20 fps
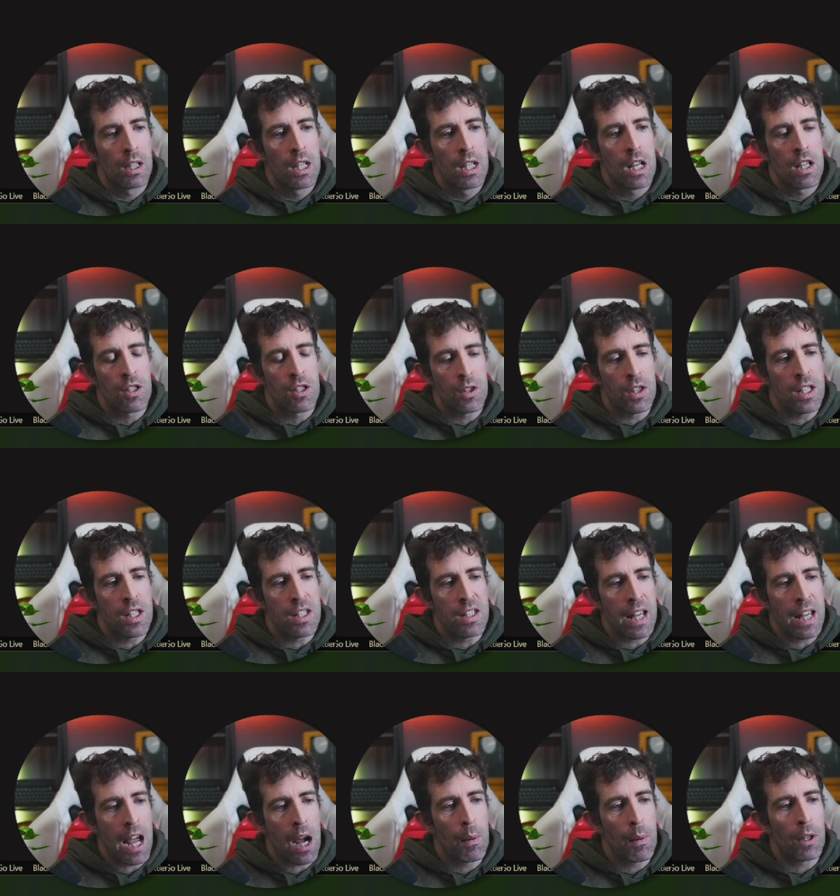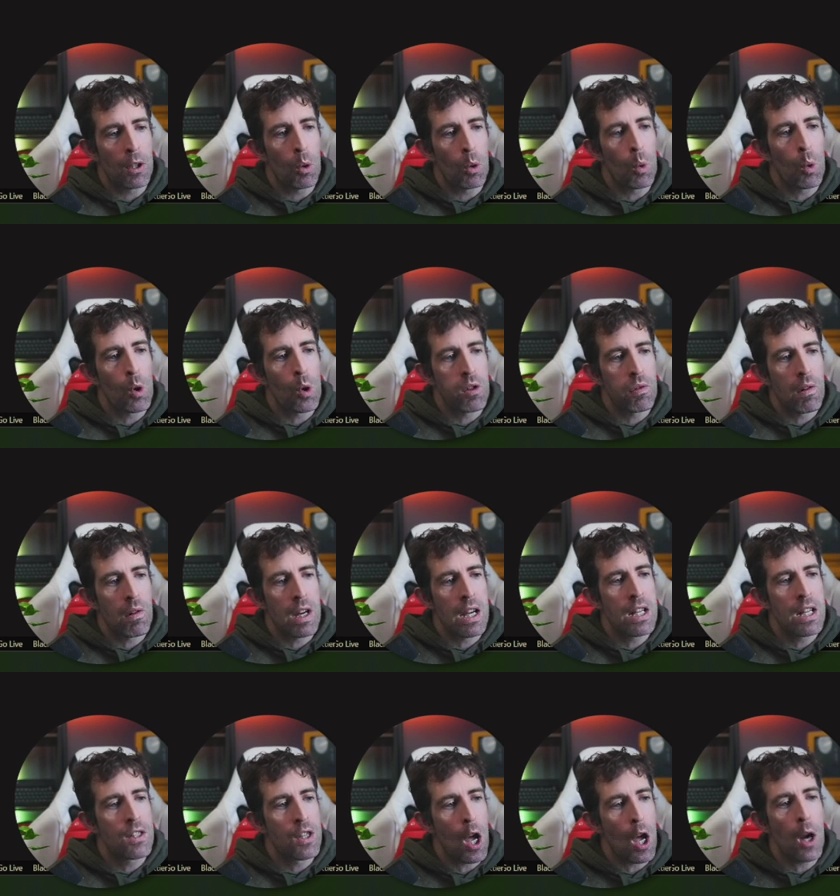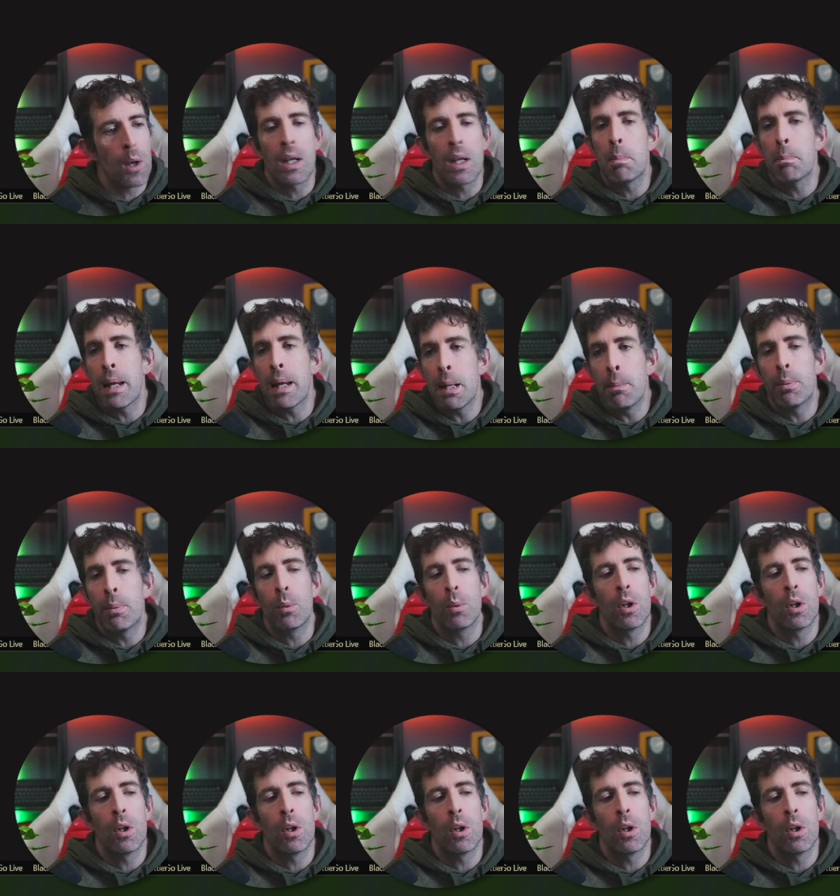So this is how we can authorize that only people